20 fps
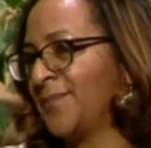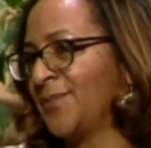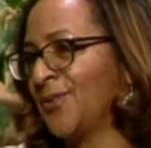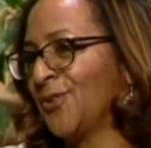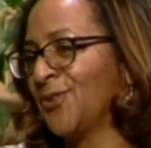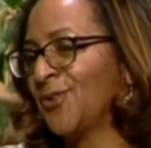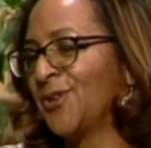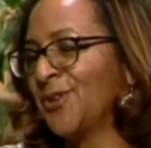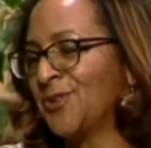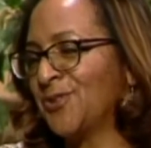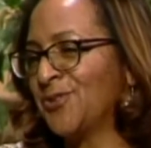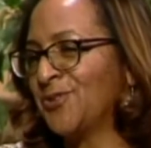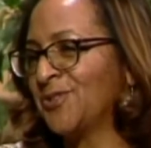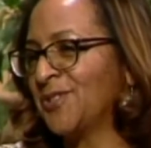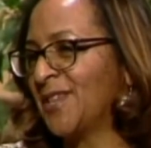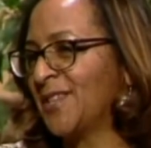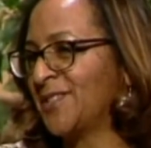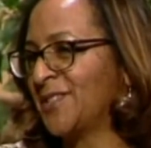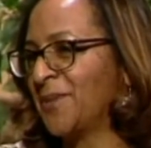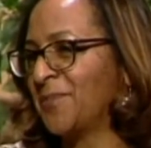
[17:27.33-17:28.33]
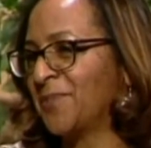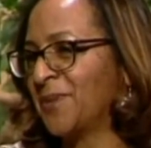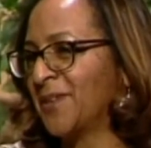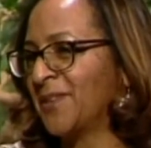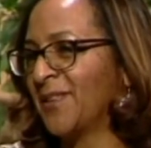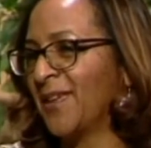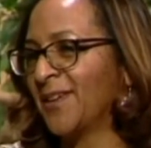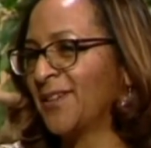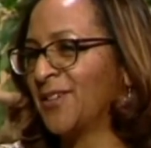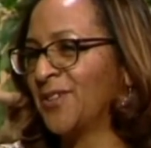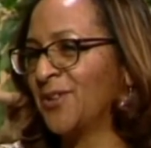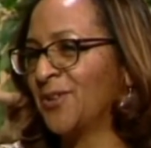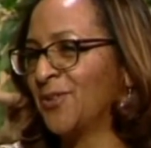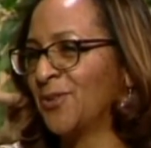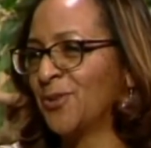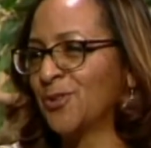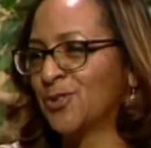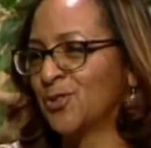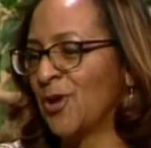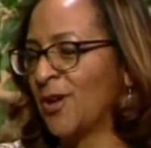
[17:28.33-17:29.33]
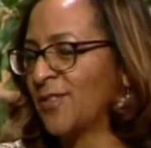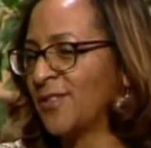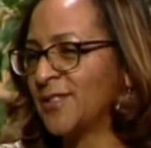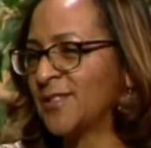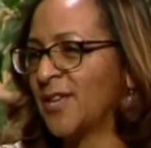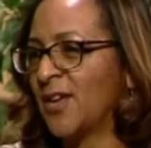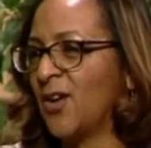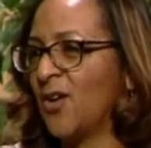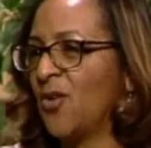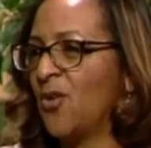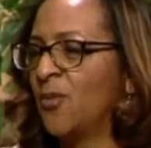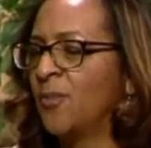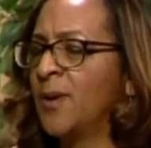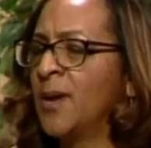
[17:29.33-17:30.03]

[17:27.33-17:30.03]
Earlier you said something like, you know, don't try this at home.